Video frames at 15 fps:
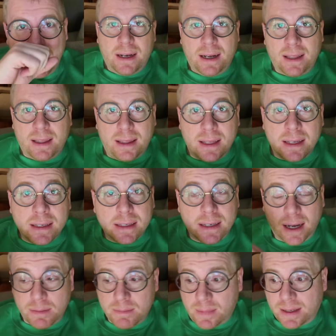I think
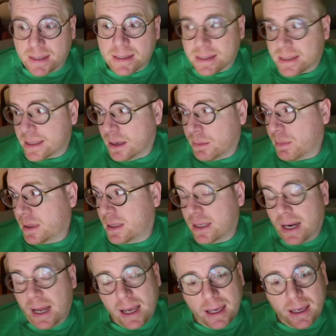I might skip
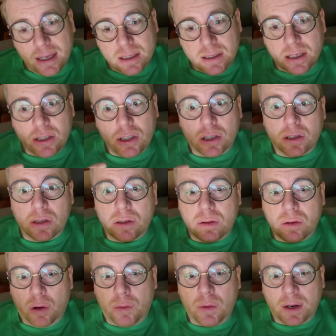today because I just
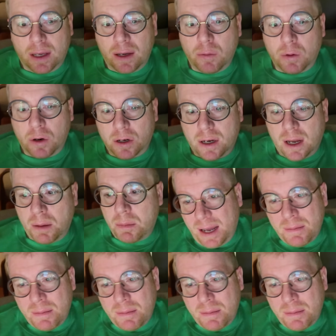don't want to get worked up.